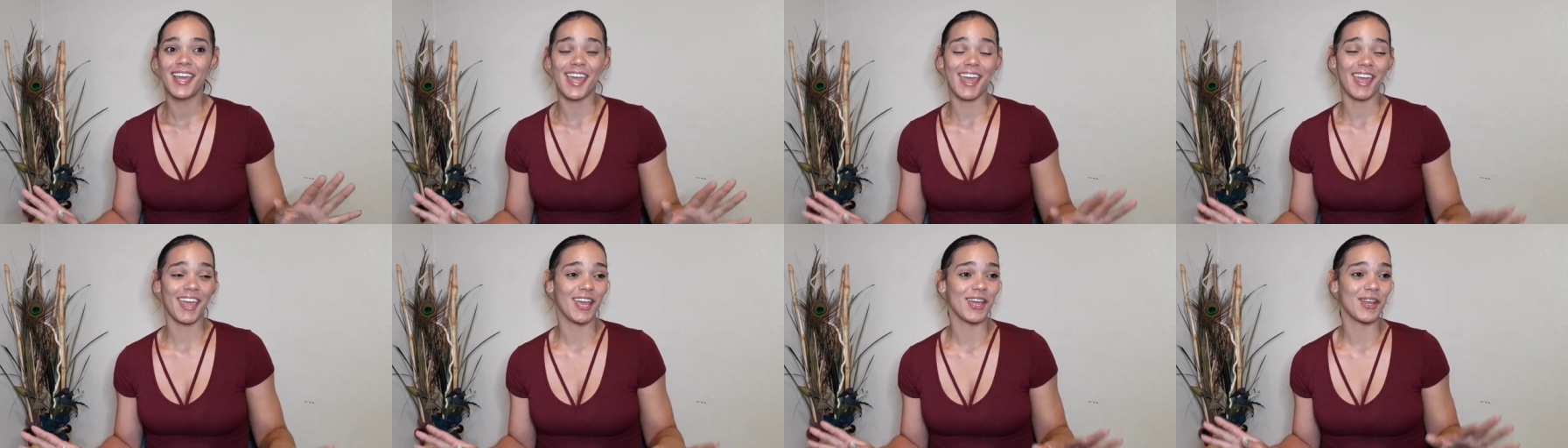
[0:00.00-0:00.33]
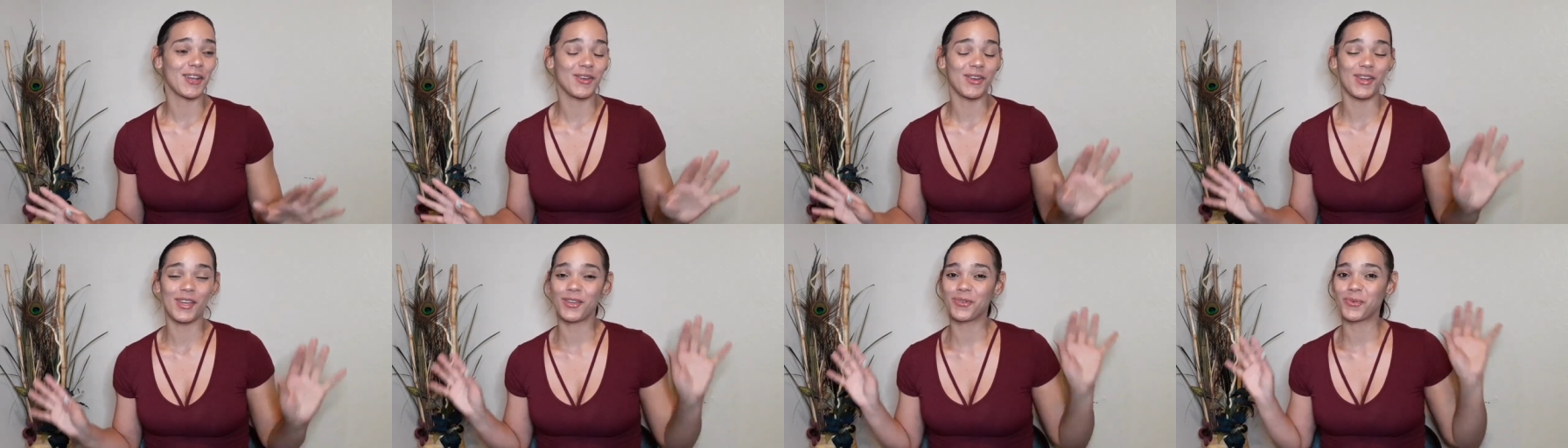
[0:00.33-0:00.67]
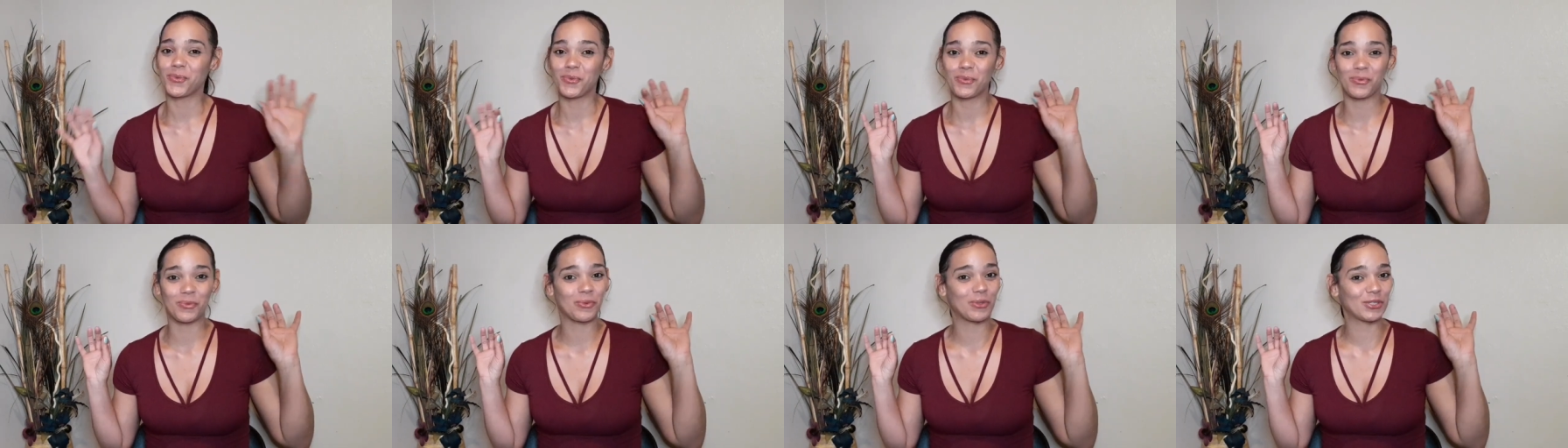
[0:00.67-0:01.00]
and
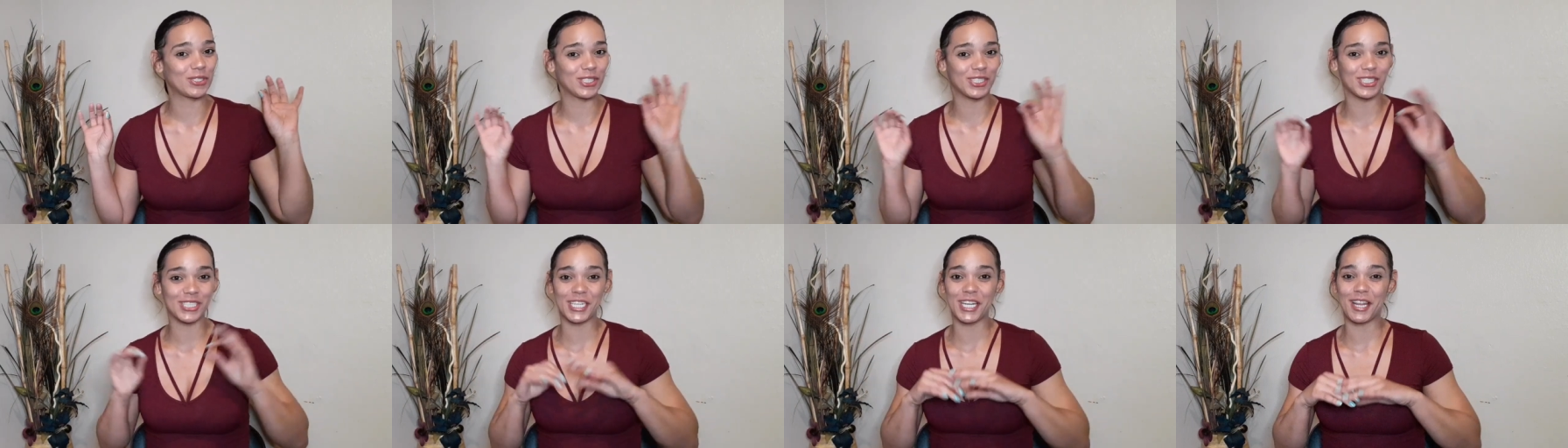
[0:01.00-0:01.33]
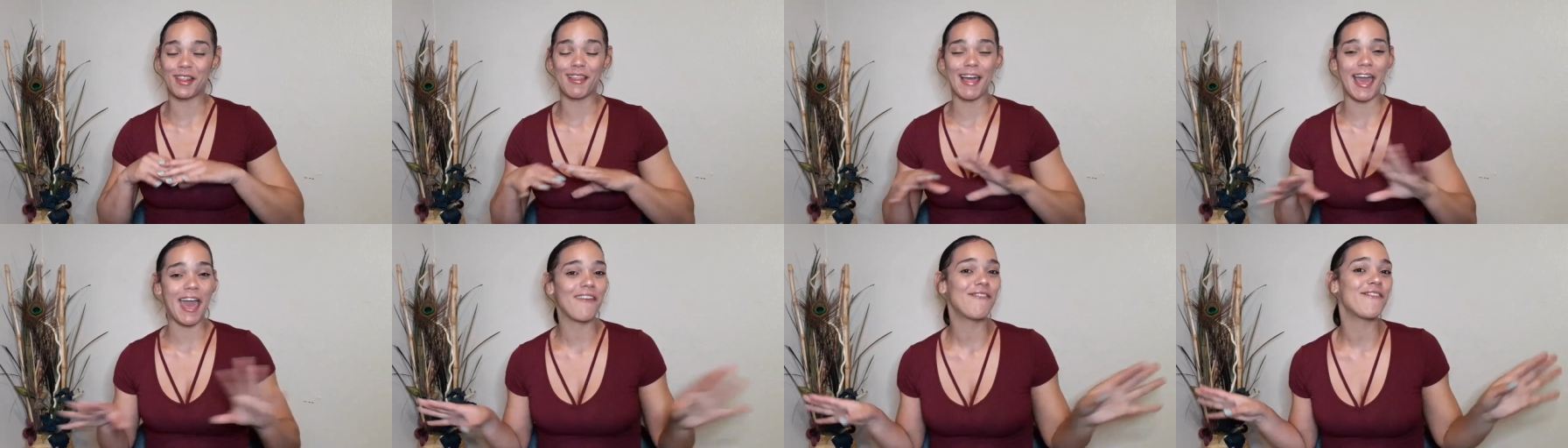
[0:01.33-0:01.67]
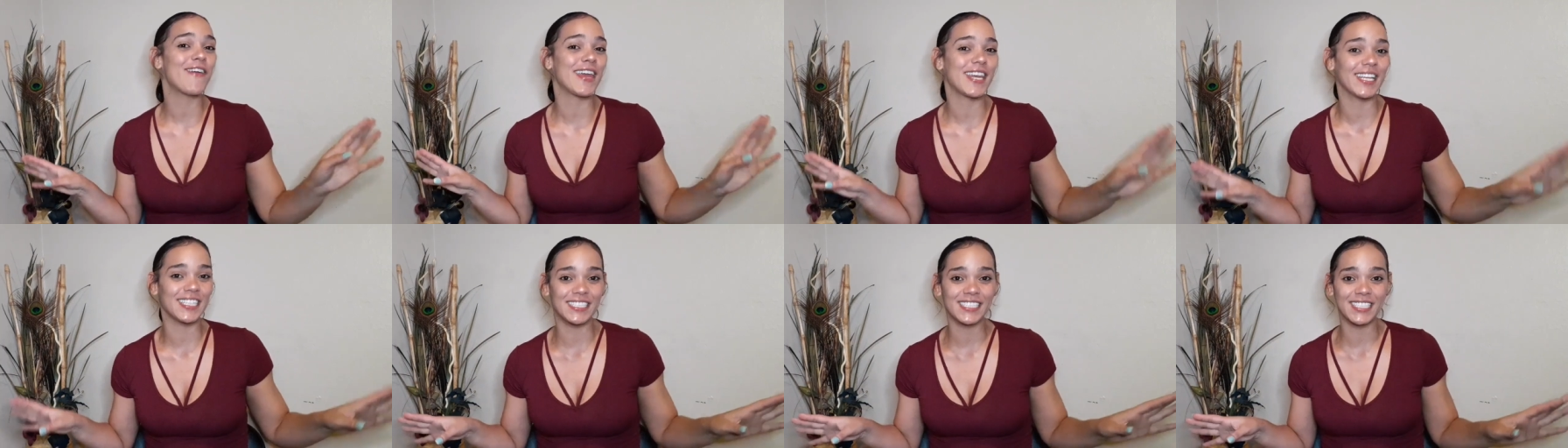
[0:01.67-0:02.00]
we're just going to laugh
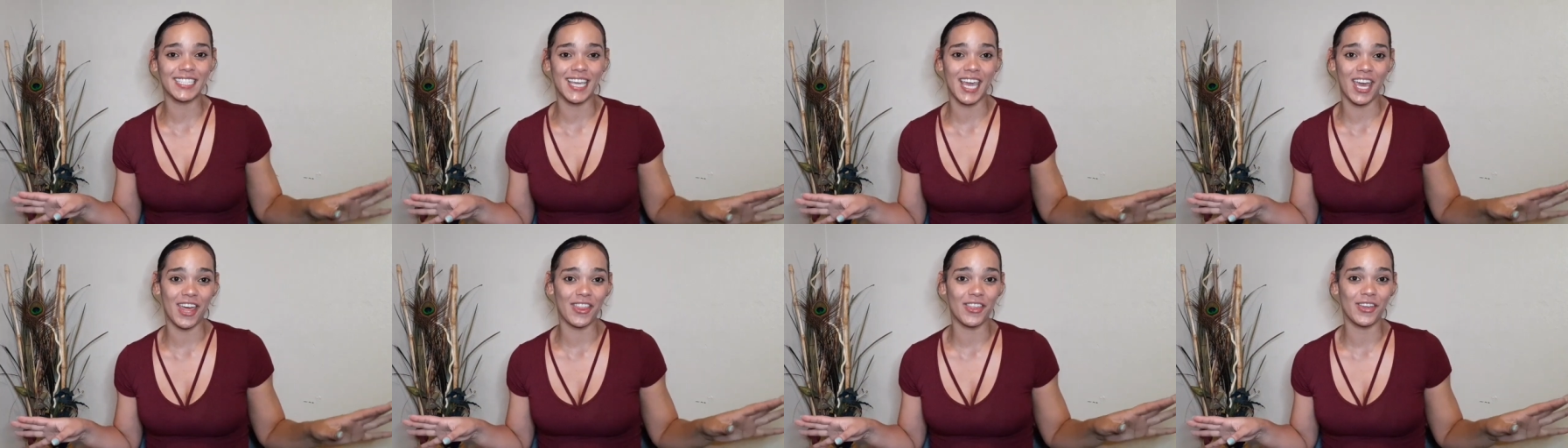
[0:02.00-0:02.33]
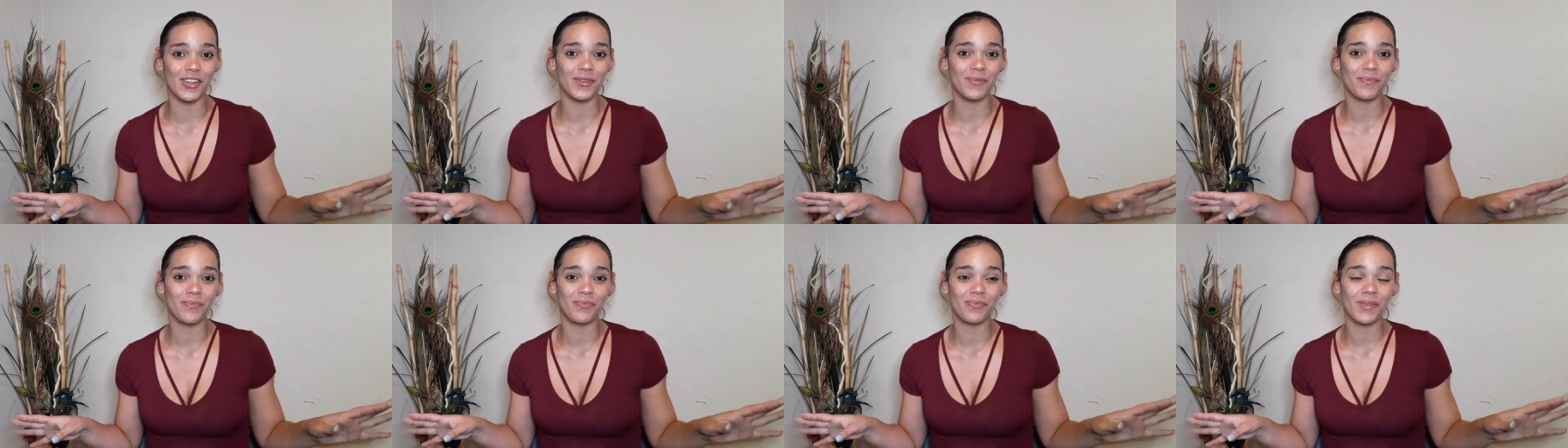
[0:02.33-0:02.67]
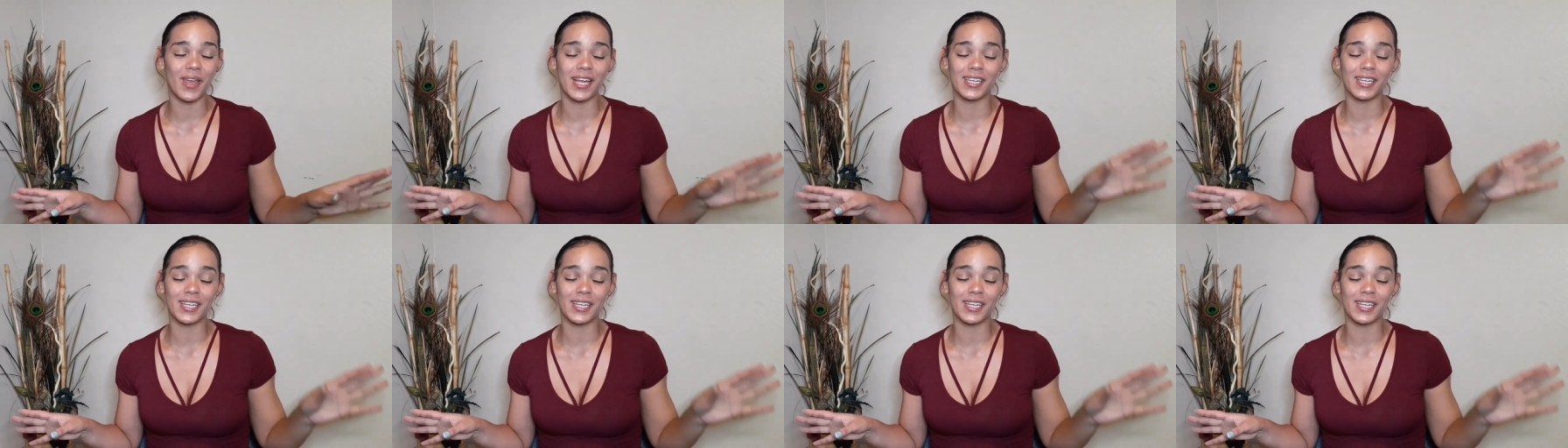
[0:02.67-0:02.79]
at it together.